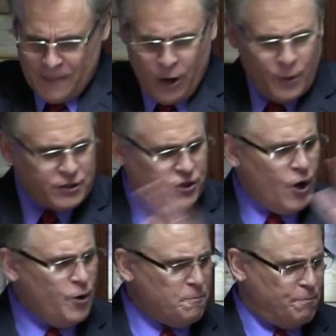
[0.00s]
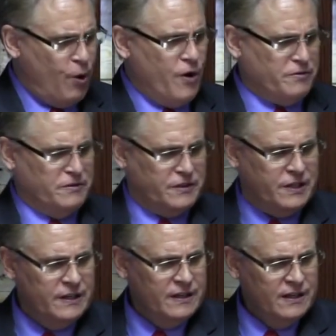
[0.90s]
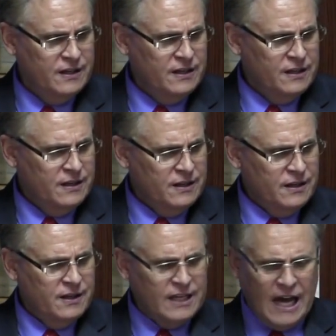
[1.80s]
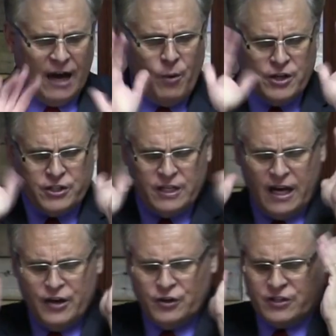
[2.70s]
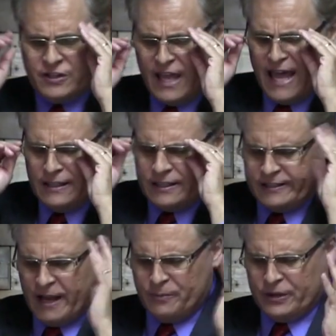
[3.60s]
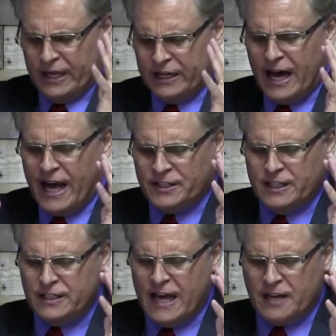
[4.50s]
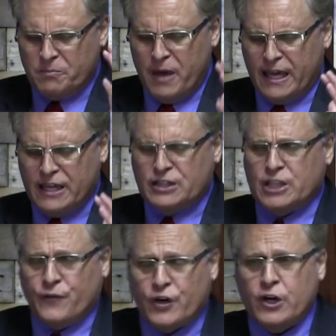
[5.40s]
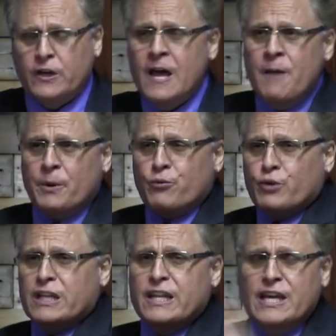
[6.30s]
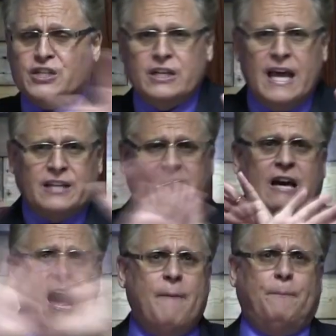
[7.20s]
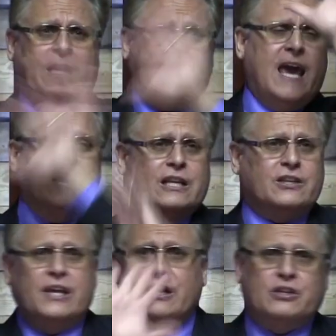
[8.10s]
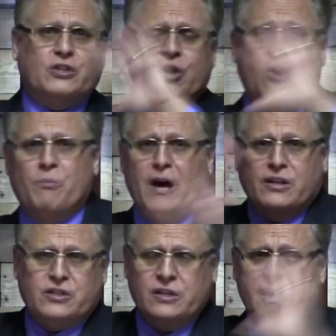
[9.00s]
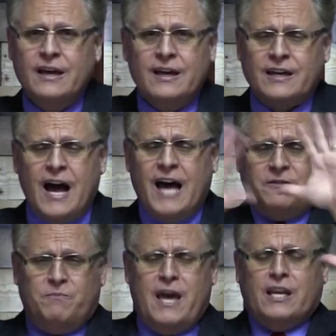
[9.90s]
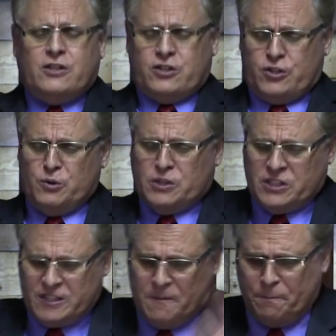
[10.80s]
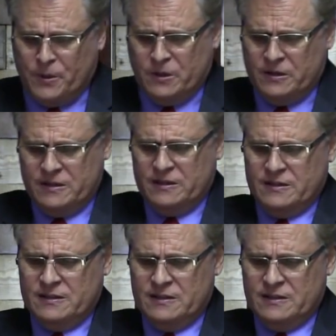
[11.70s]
now, what's so important? Now, I want you to understand something. God did not make it difficult, but religion has complicated things so much. God made it so simple.